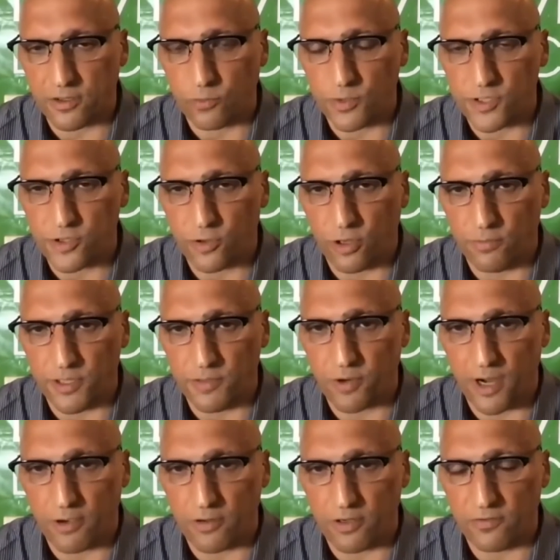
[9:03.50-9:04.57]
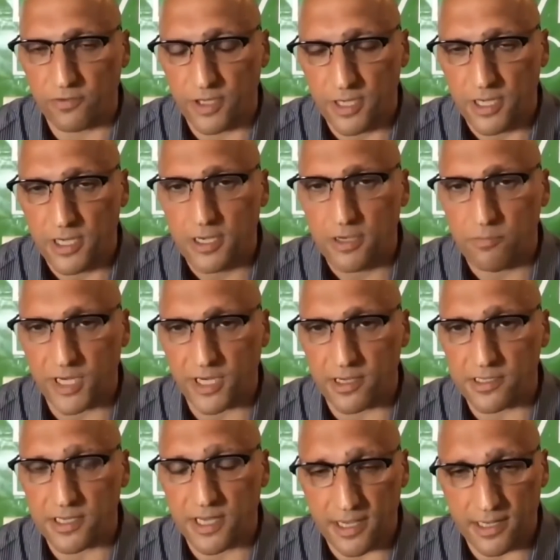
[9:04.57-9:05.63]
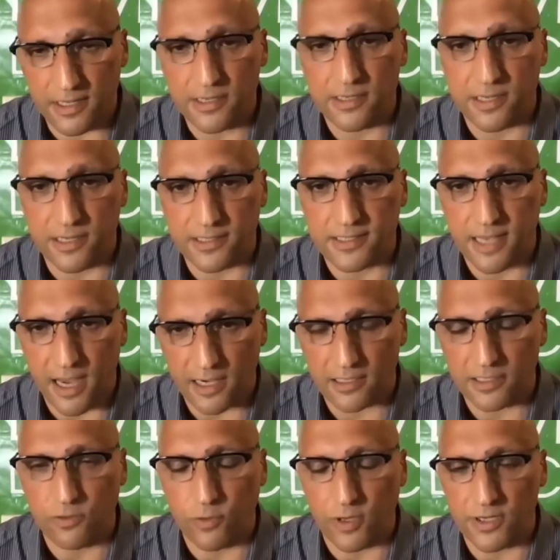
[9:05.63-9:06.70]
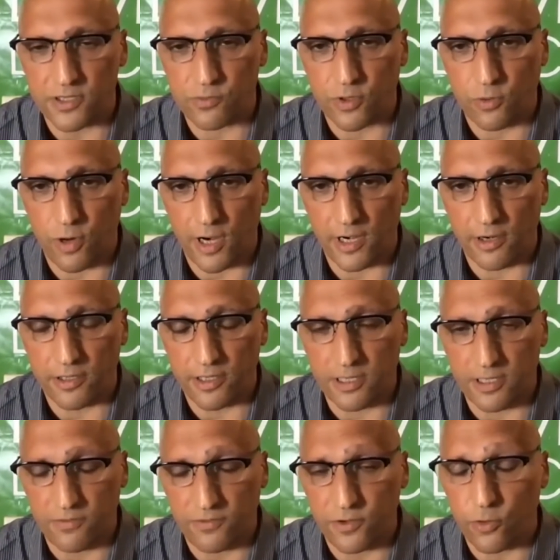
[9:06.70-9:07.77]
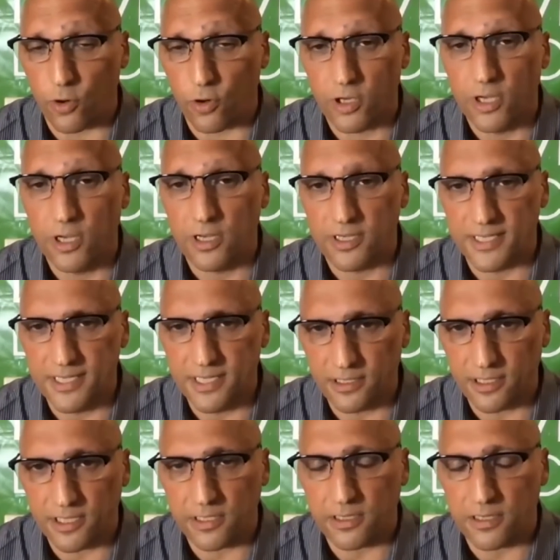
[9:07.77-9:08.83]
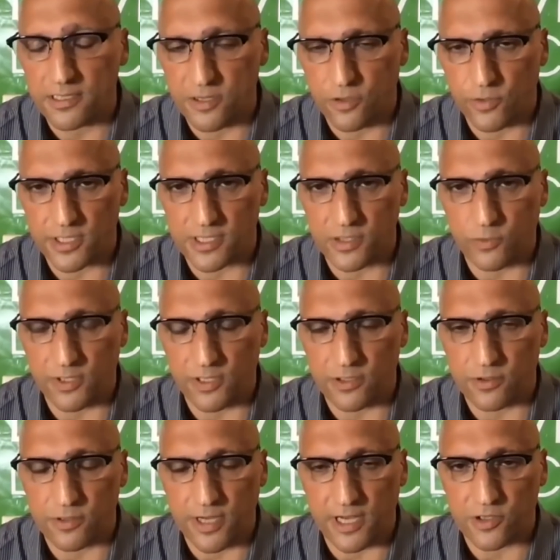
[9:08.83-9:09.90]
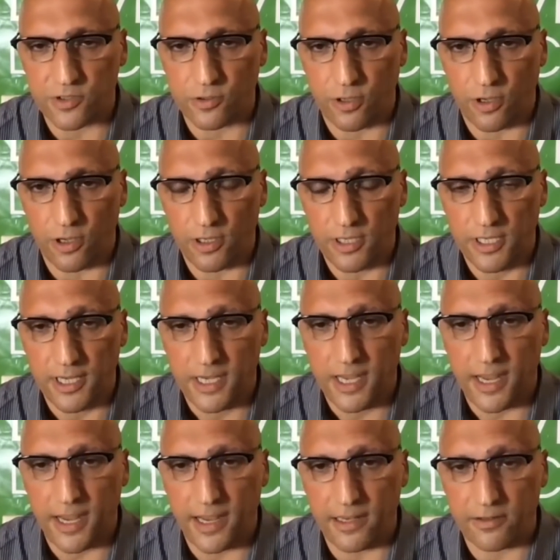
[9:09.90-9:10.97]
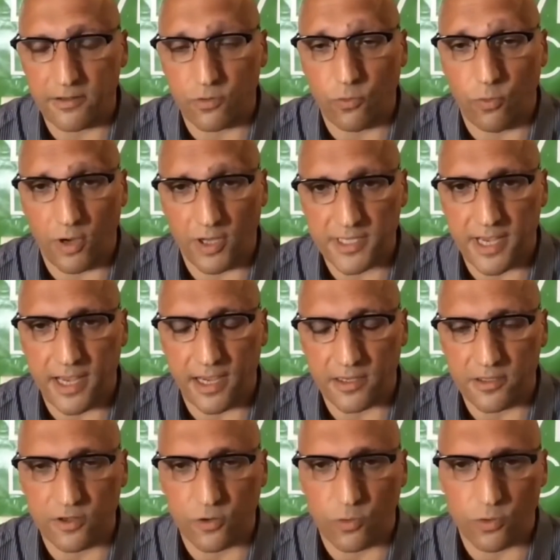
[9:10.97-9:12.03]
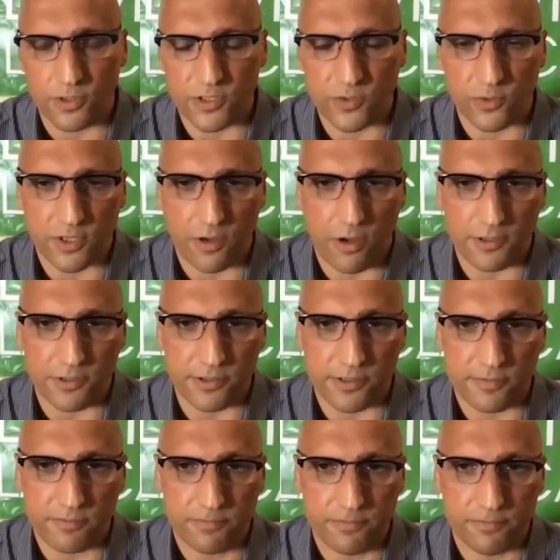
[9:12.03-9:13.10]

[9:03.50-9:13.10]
that we should all be proud of, because it is exactly what is required if you're dealing seriously with international law and want to act in accordance with conscience.